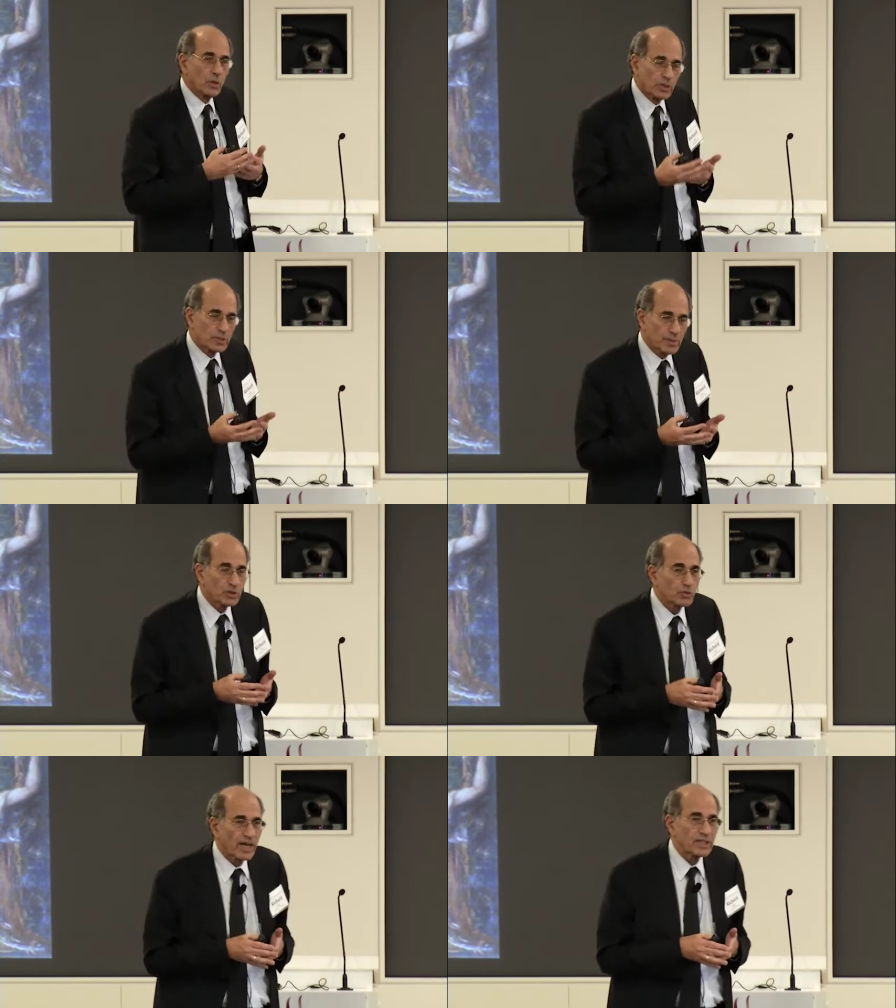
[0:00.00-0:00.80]
who has
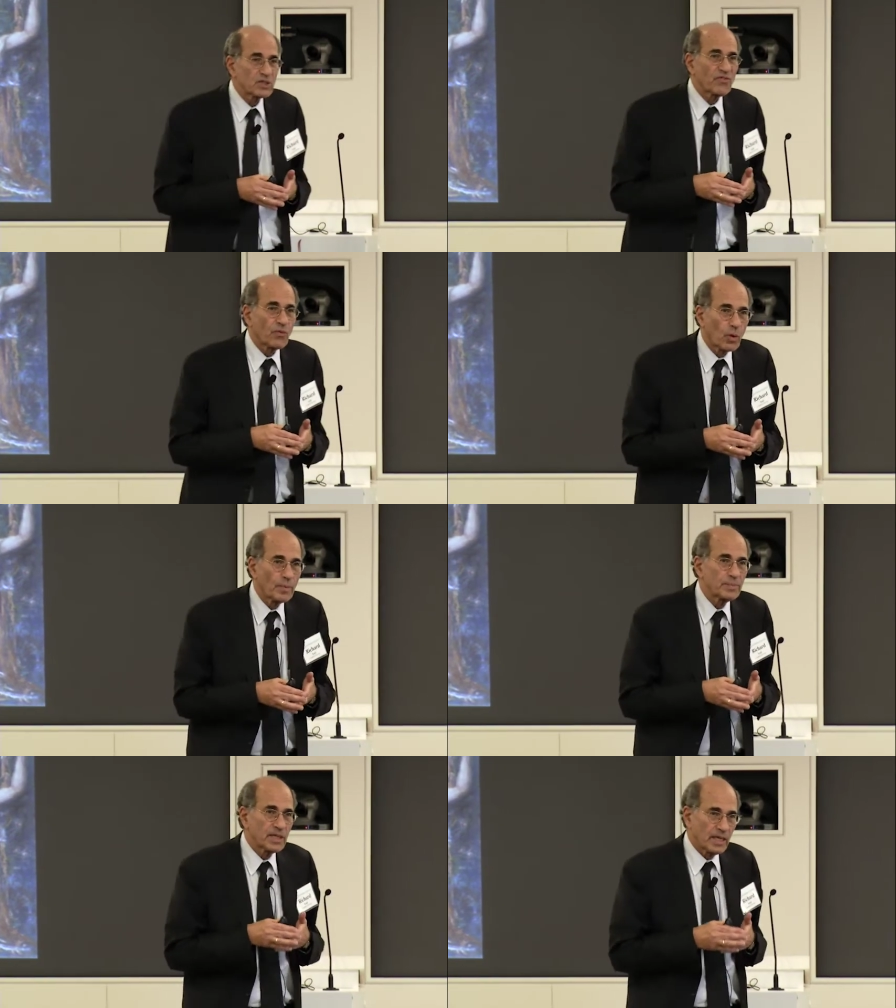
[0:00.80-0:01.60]
been
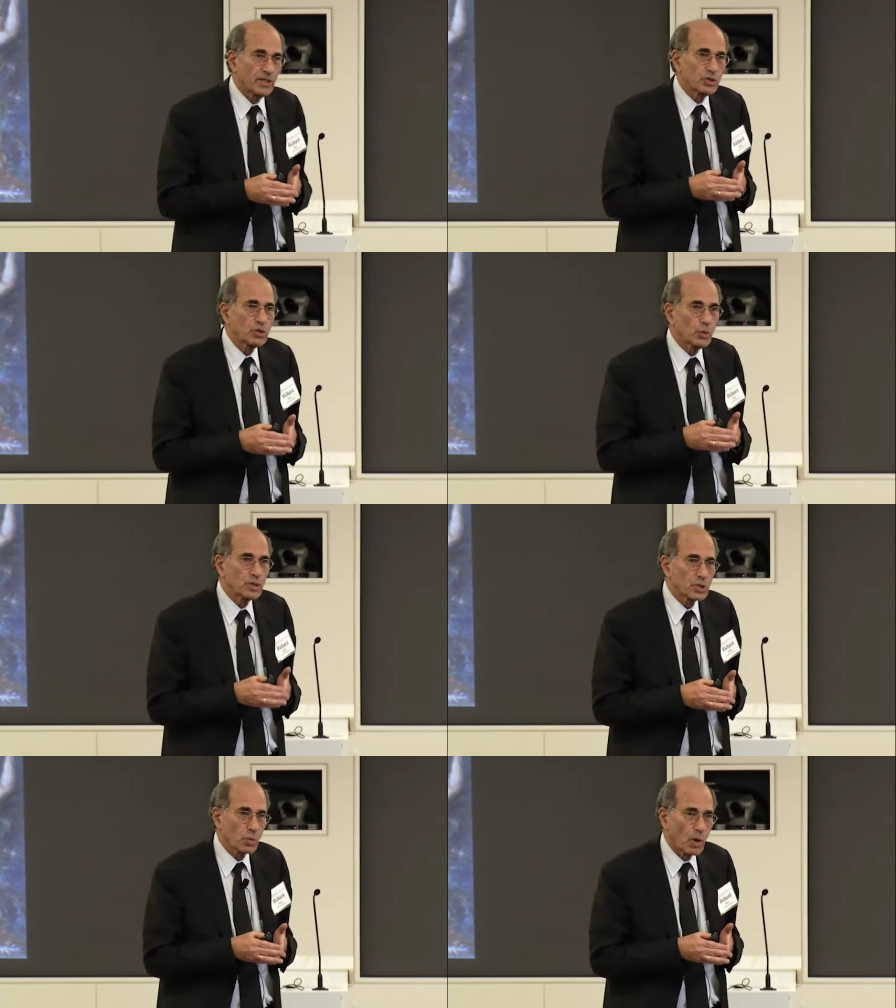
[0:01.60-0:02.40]
transformed into
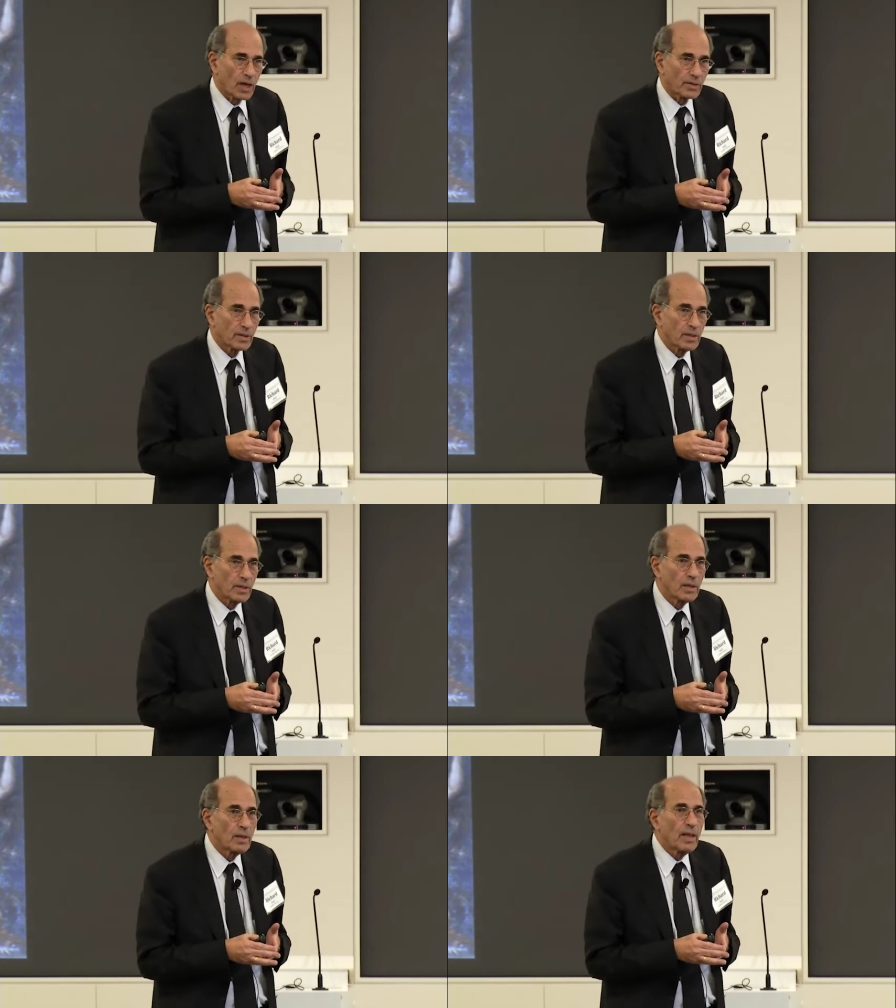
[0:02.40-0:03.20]
a swan.
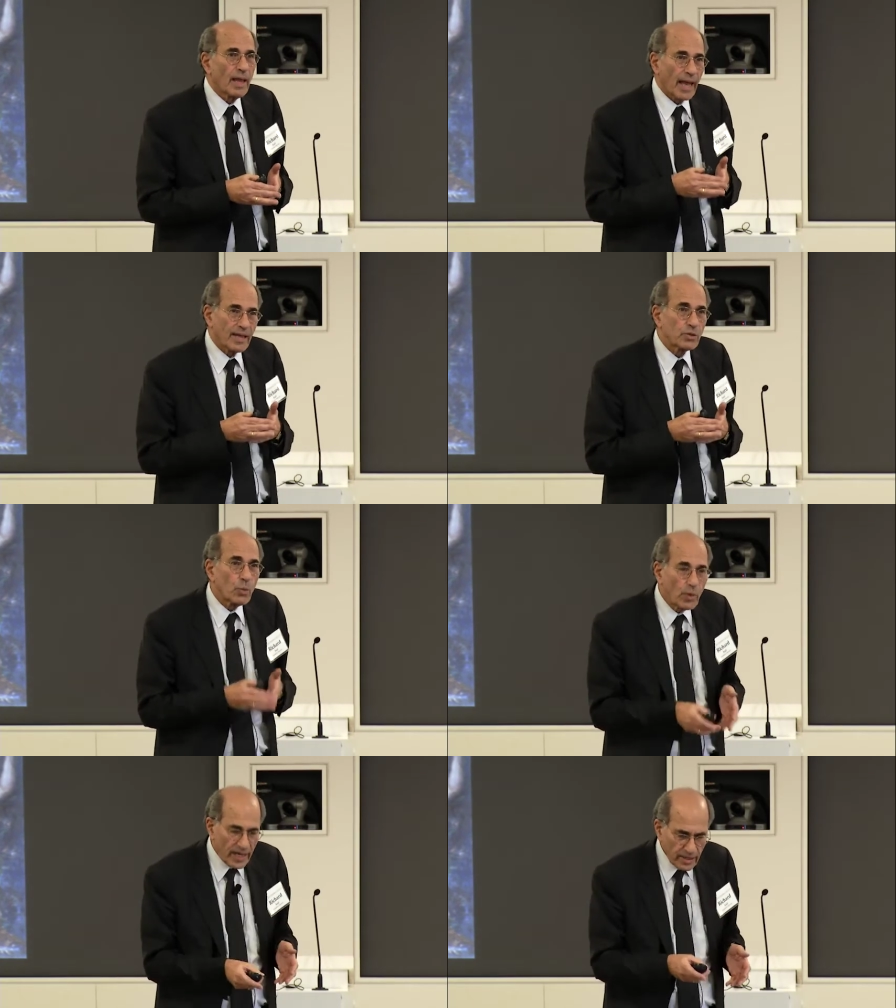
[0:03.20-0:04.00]

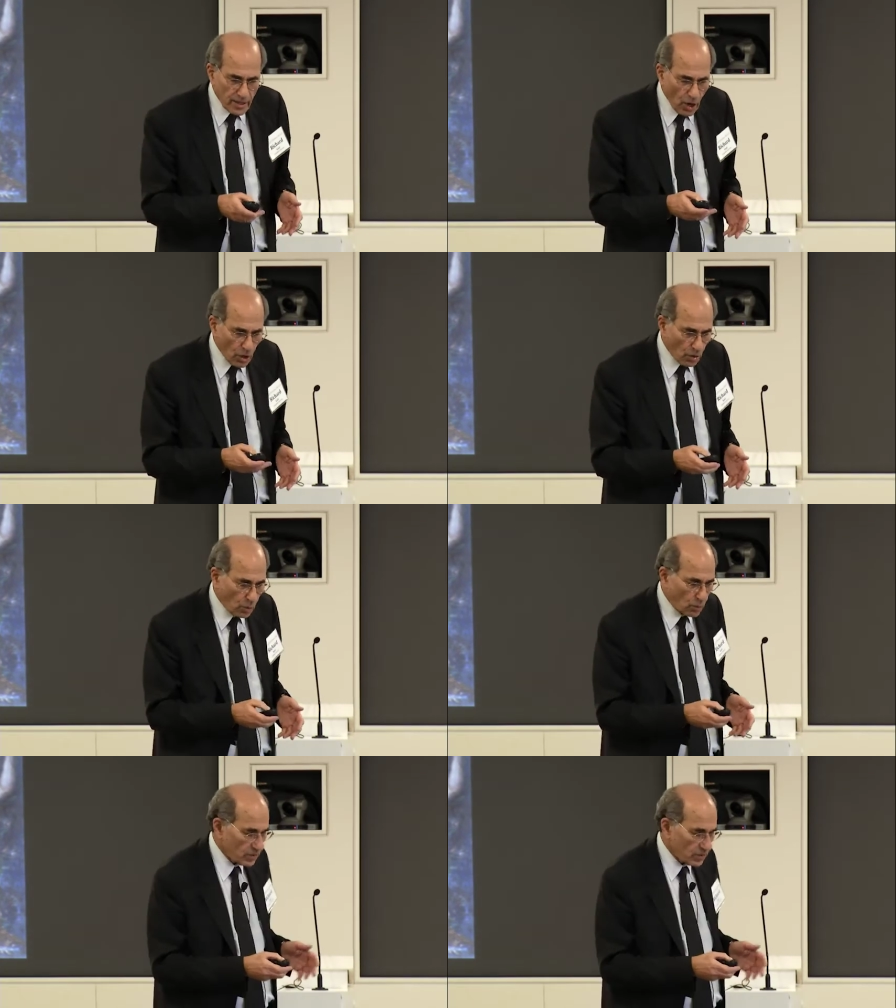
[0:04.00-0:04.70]
And we know